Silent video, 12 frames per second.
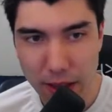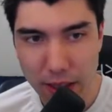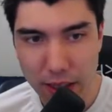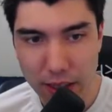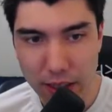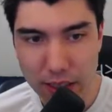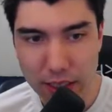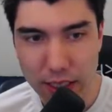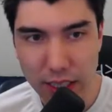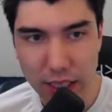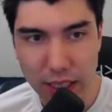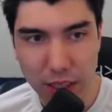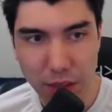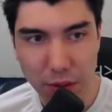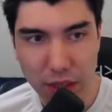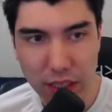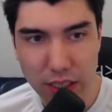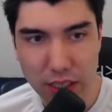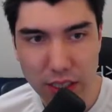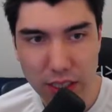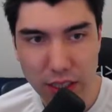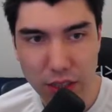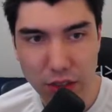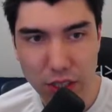Instead, they go with this
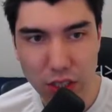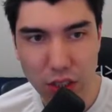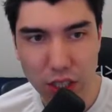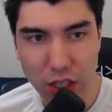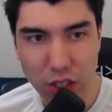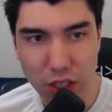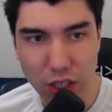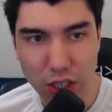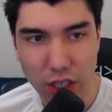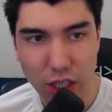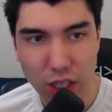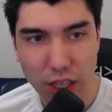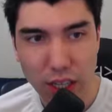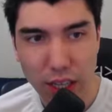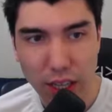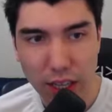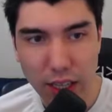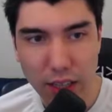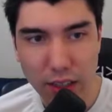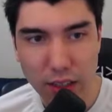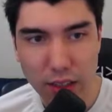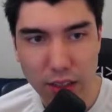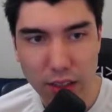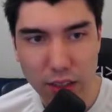c3 structure,
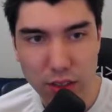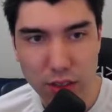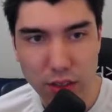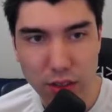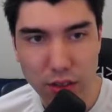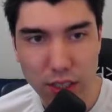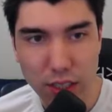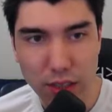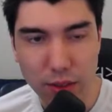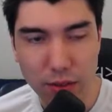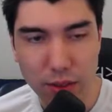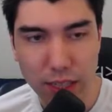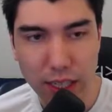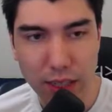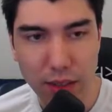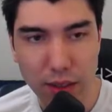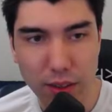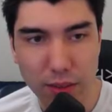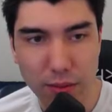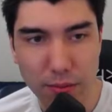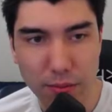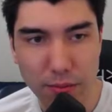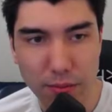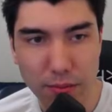and so they kind of
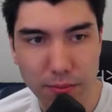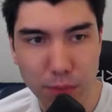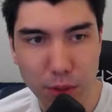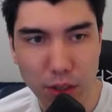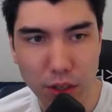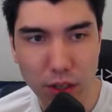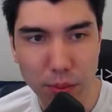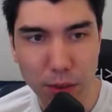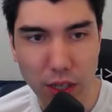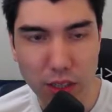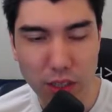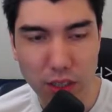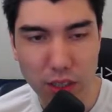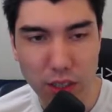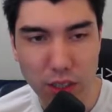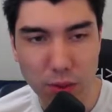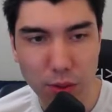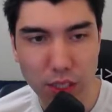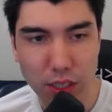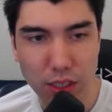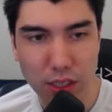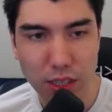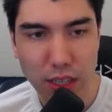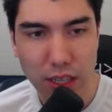put all the pawns on dark
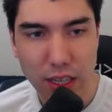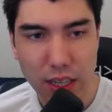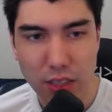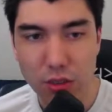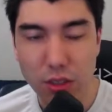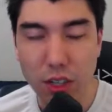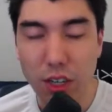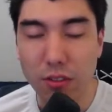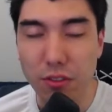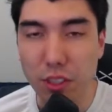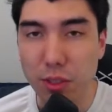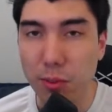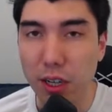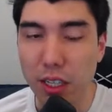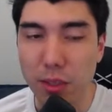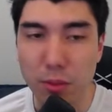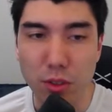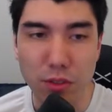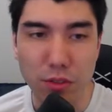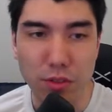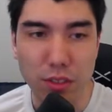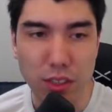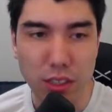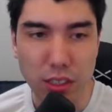squares. It's really hard for this pawn to move
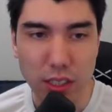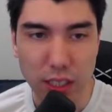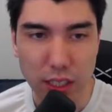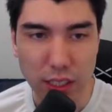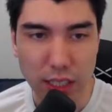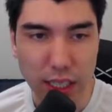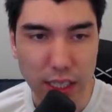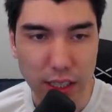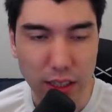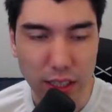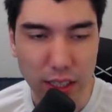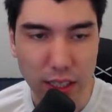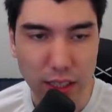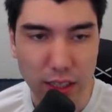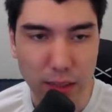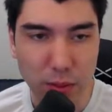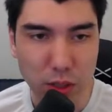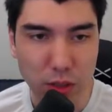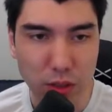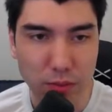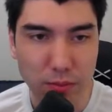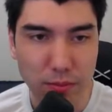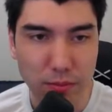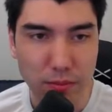because it's not going to take anything anytime soon
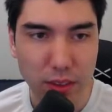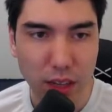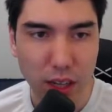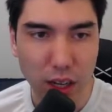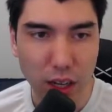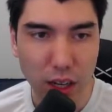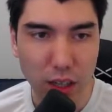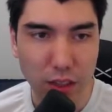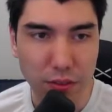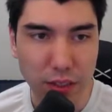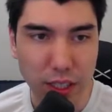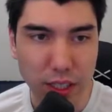if he